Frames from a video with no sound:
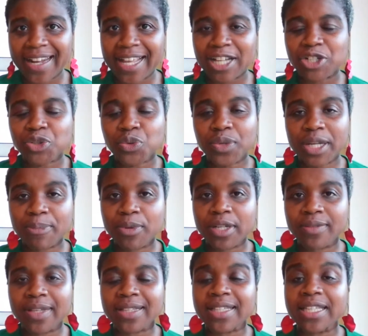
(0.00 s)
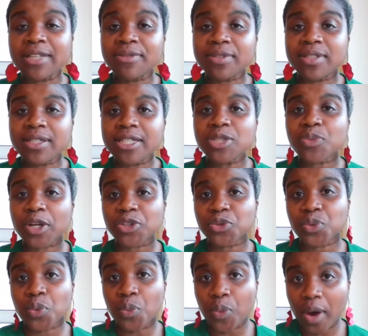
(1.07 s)
And I truly believe that if this is
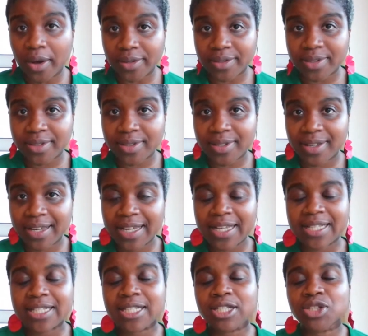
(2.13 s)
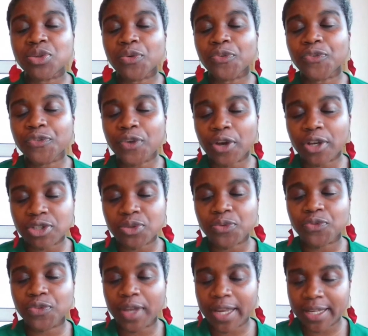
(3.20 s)
what you want, this is the first
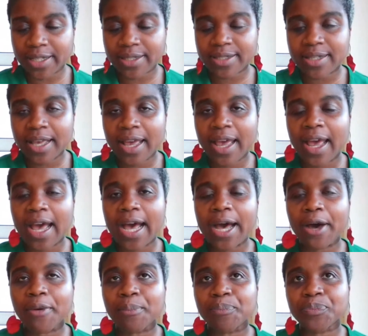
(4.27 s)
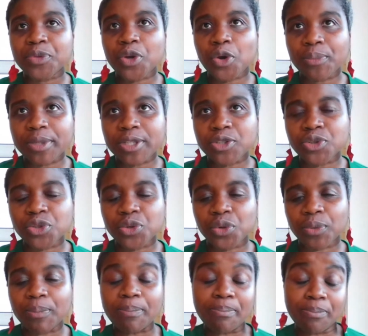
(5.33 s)
things coming to
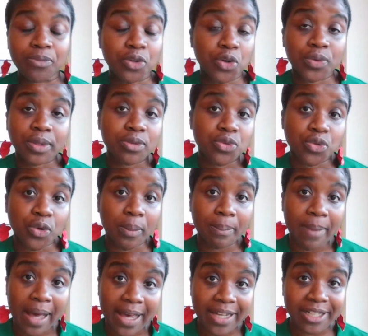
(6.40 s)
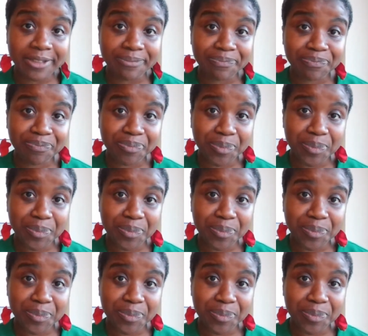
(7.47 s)
your mind